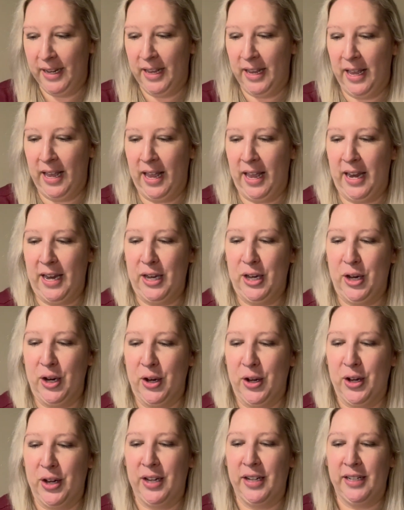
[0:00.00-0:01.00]
I
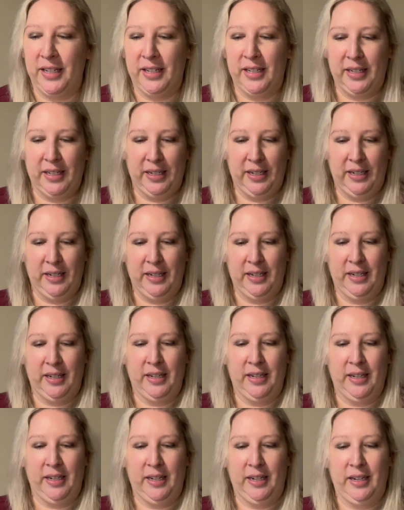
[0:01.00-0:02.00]
got
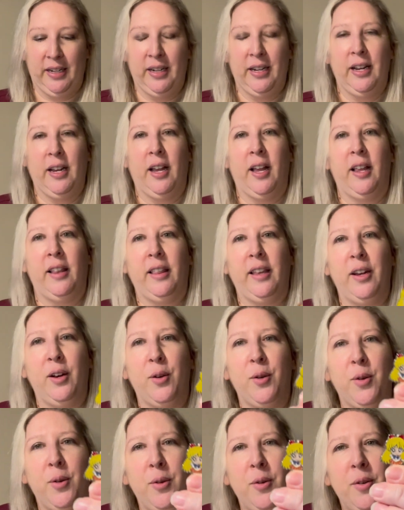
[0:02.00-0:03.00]
a
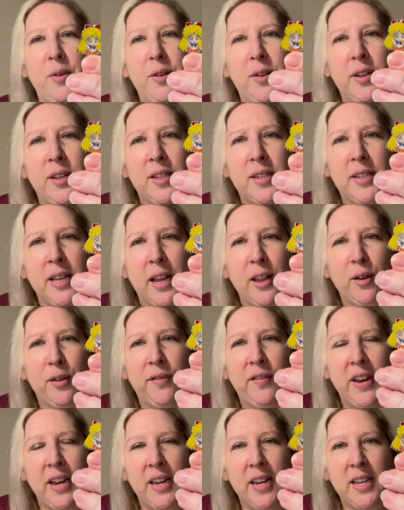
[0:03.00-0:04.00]
little Sailor
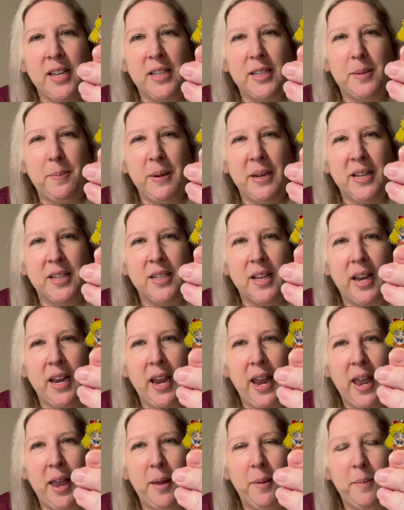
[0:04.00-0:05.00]
Venus because I
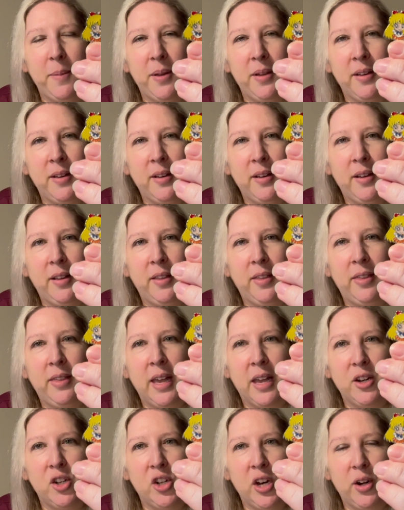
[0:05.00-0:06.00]
am
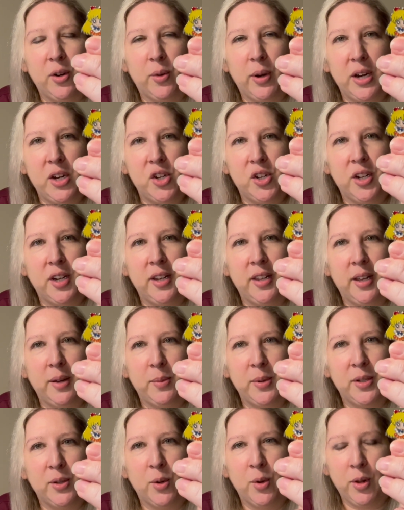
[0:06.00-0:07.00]
that generation that
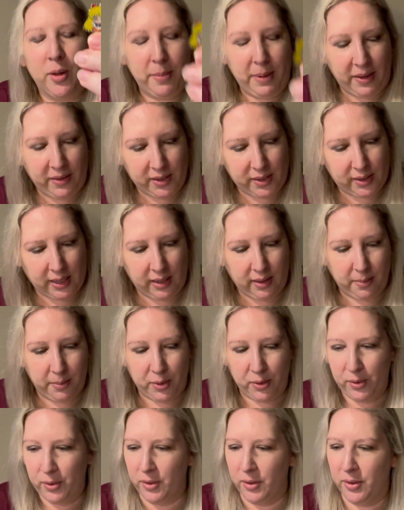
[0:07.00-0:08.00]
was all about the Sailor
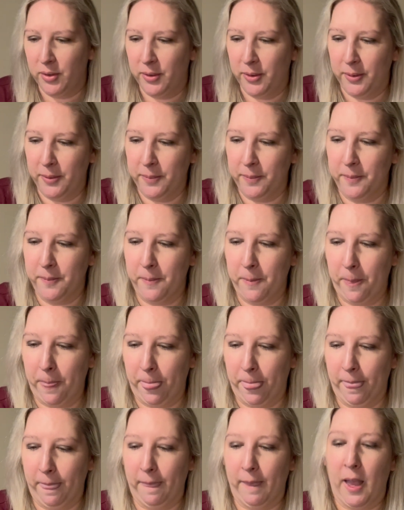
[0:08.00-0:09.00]
Moon.
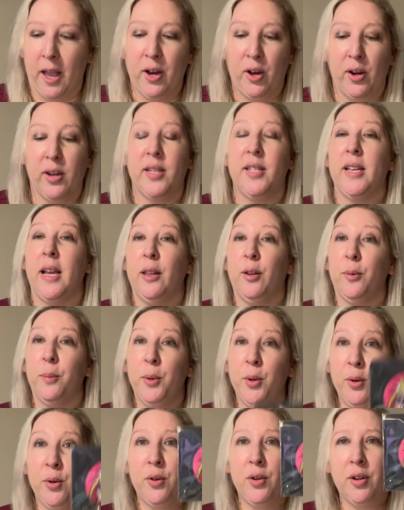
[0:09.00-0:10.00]
I got a Sailor
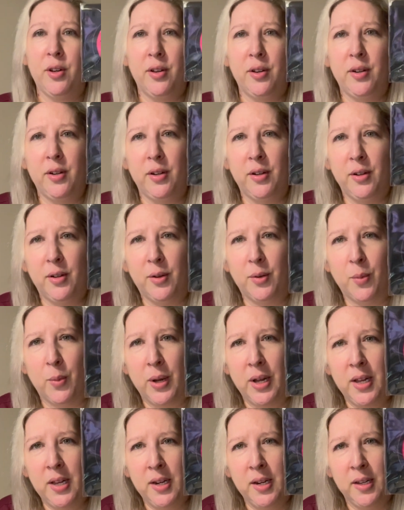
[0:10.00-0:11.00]
Moon
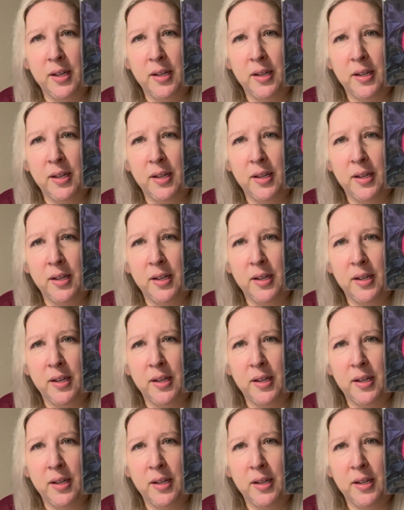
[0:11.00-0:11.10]
one.